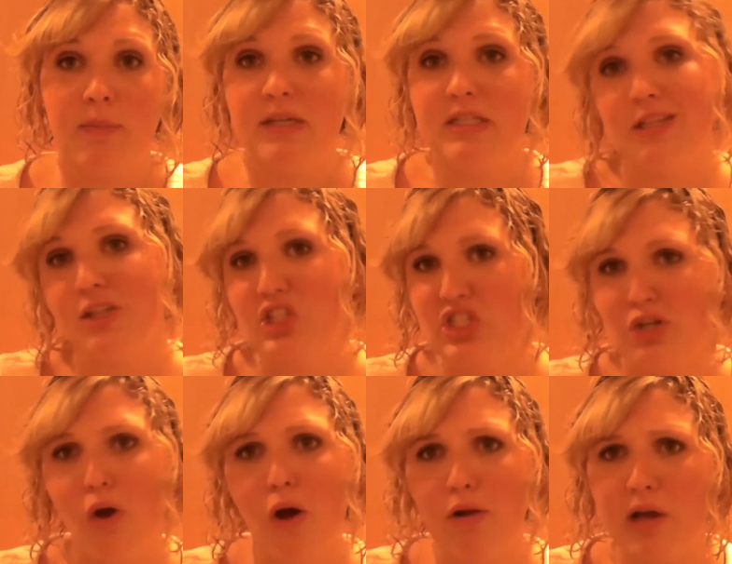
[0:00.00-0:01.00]
basically just
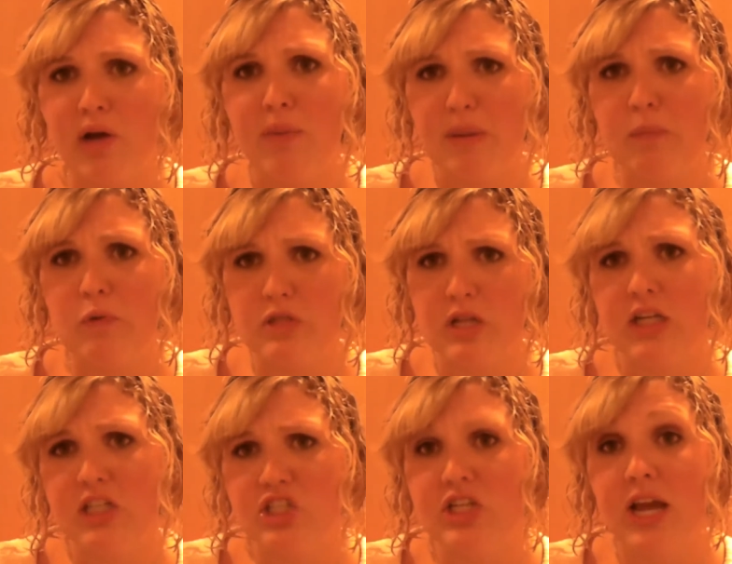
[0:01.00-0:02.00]
call out people's
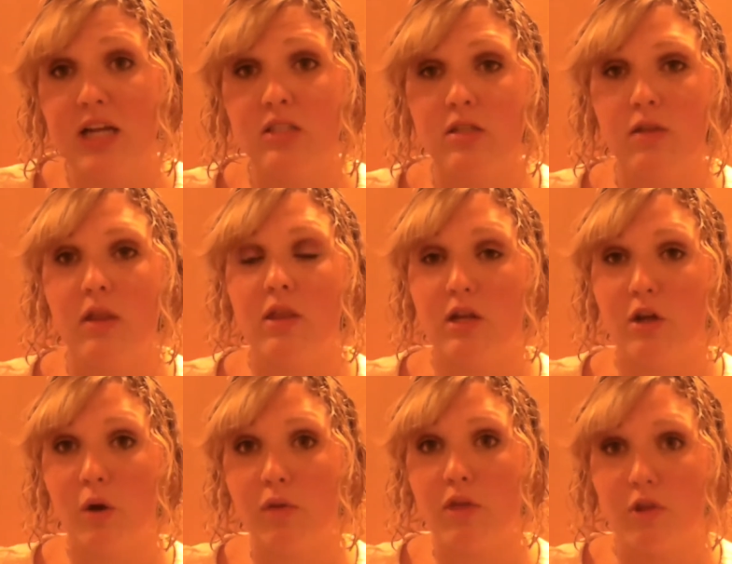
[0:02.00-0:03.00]
luggage tags so that they
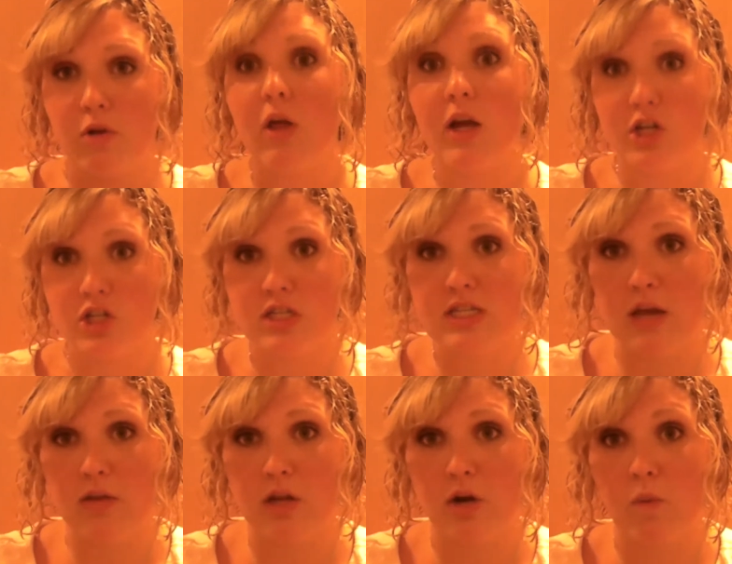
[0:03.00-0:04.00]
know that their luggage is
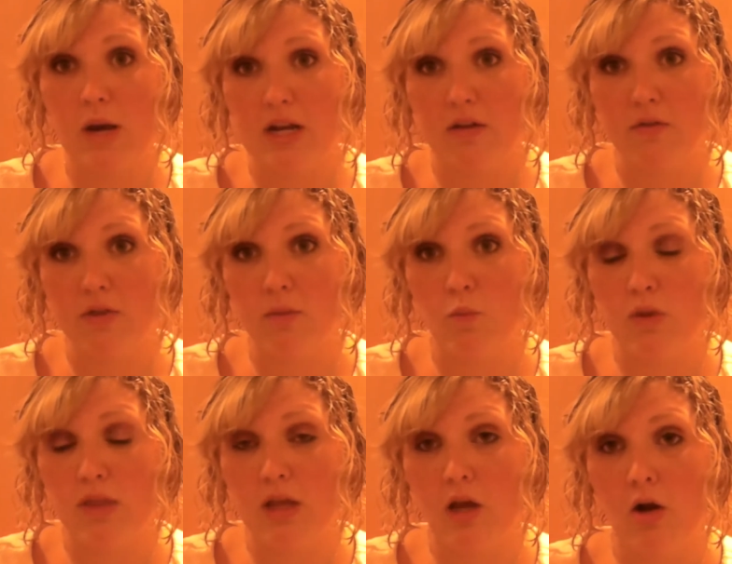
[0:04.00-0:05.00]
down there waiting for them when
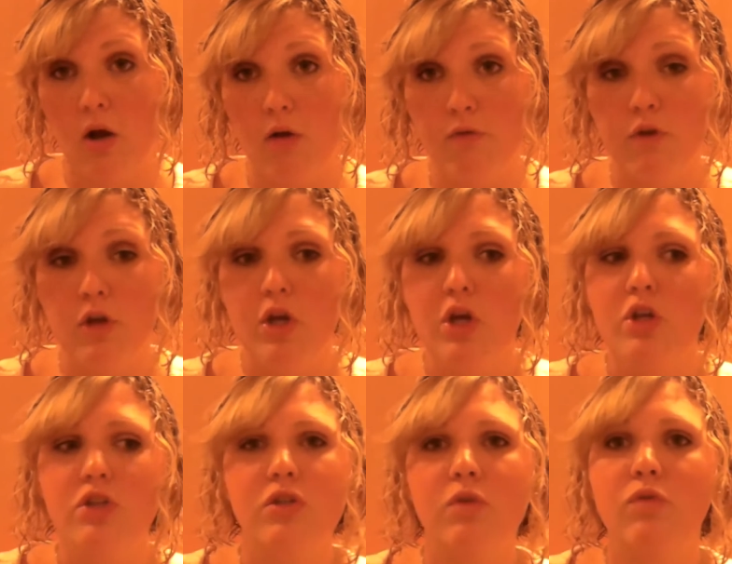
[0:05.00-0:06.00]
they get off.
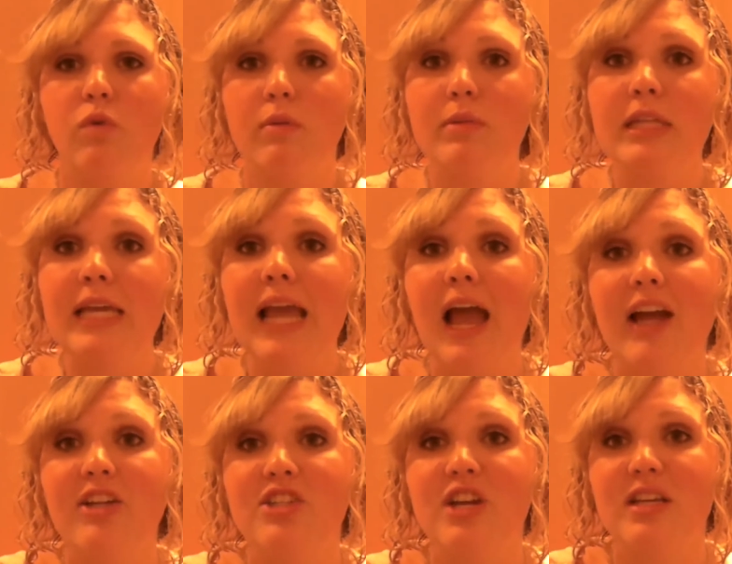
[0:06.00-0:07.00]
So normally
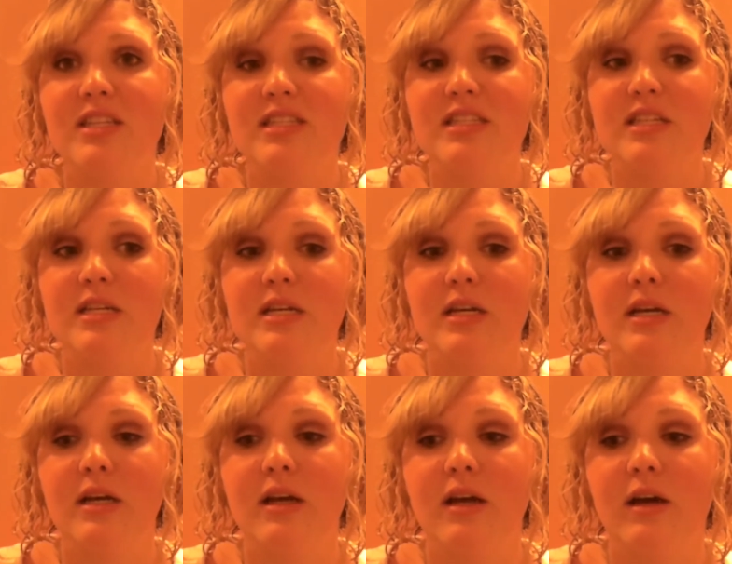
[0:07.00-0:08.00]
I just,
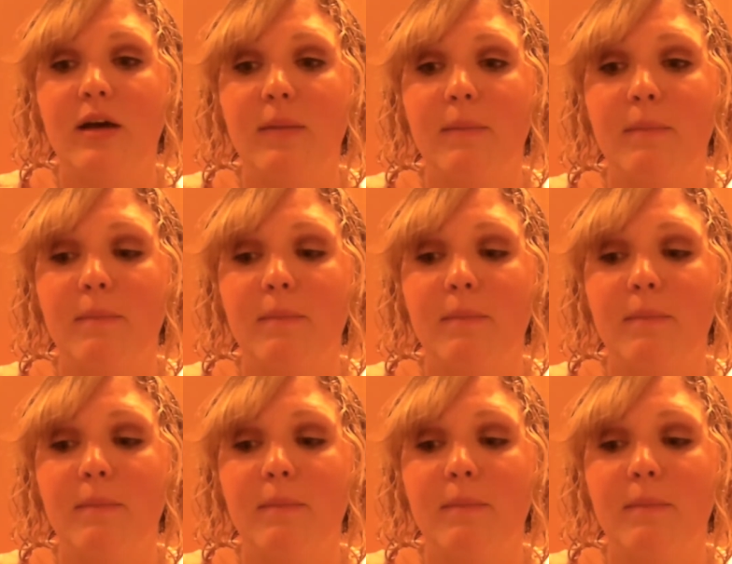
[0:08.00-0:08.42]
um,